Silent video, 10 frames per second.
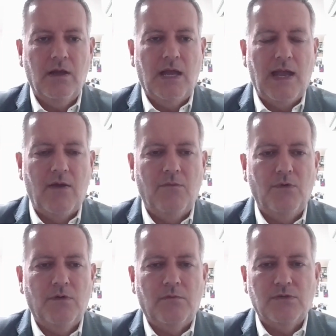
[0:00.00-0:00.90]
Arab
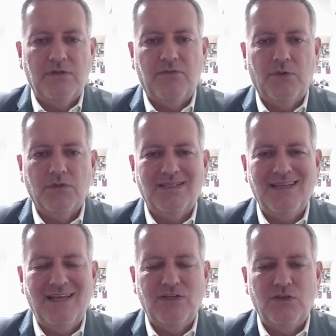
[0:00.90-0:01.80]
Muslim forces
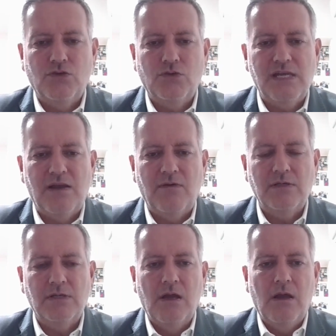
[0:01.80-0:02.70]
into Druze
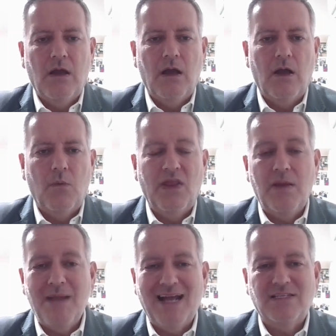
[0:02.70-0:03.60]
areas, where they
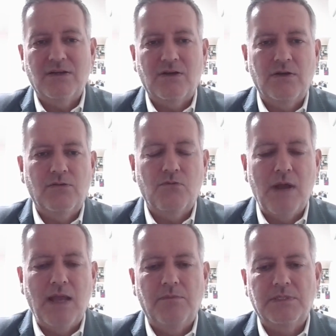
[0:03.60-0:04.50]
massacred,
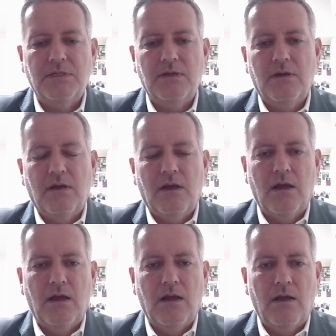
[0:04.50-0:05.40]
raped,
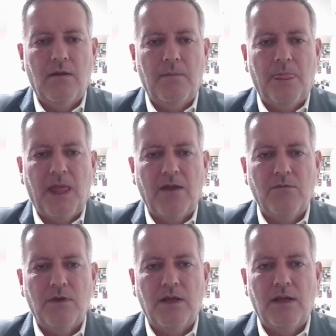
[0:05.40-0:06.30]
and
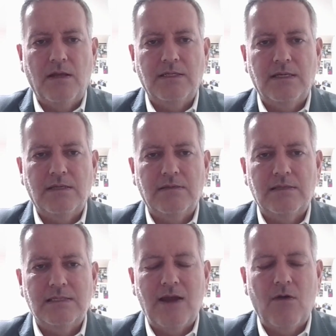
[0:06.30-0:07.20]
really did
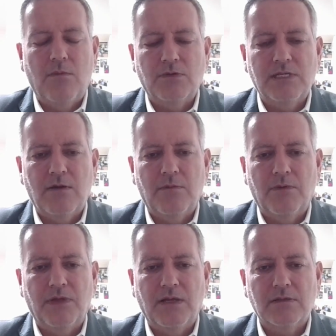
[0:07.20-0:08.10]
terrible, terrible
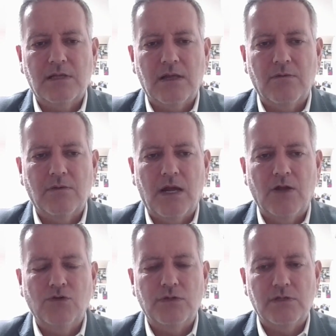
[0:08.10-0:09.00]
things, killed
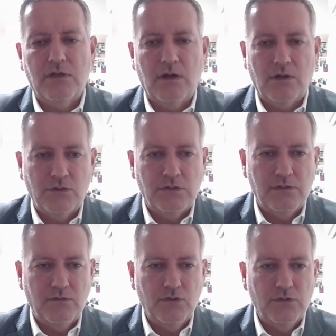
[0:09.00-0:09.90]
hundreds
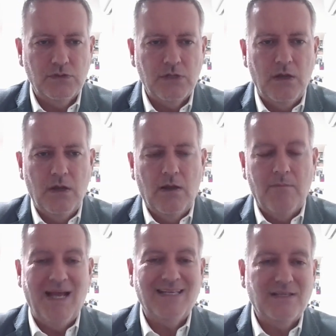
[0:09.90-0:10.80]
of Druze,
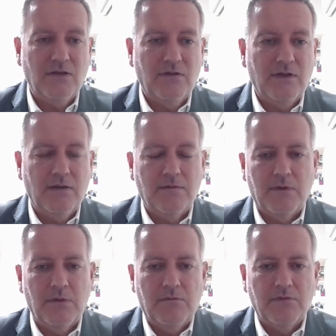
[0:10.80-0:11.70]
massacring.
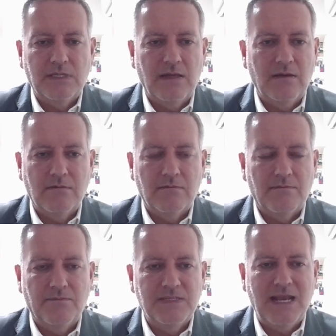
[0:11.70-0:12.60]
We've seen
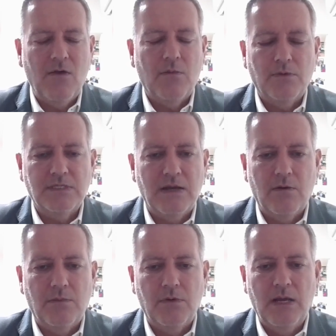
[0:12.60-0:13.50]
terrible,
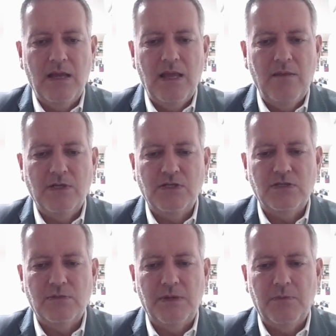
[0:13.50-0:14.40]
terrible images
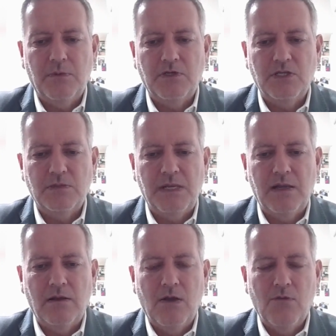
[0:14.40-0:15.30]
of people just
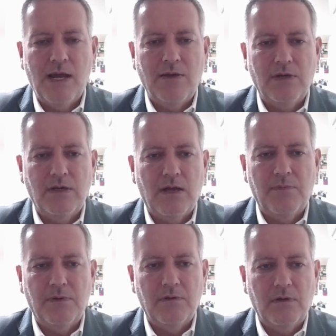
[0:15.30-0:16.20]
being rounded up
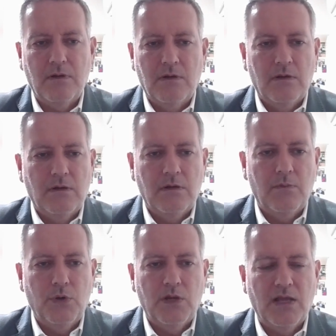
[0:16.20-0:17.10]
and
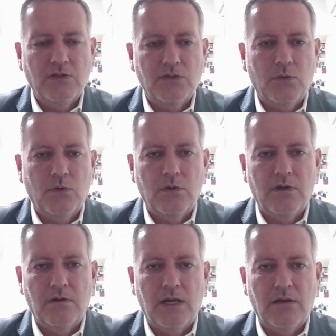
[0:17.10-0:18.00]
put against a wall
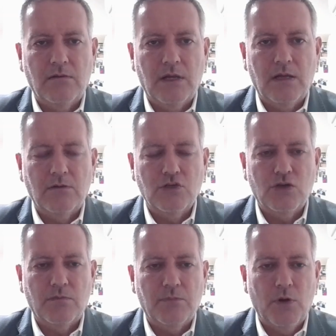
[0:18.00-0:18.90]
and
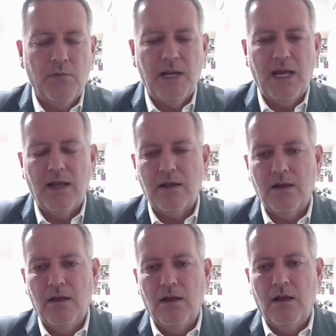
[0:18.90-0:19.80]
shot point blank.
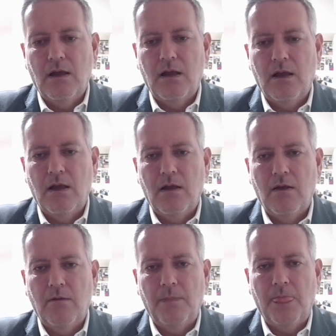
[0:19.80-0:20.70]
And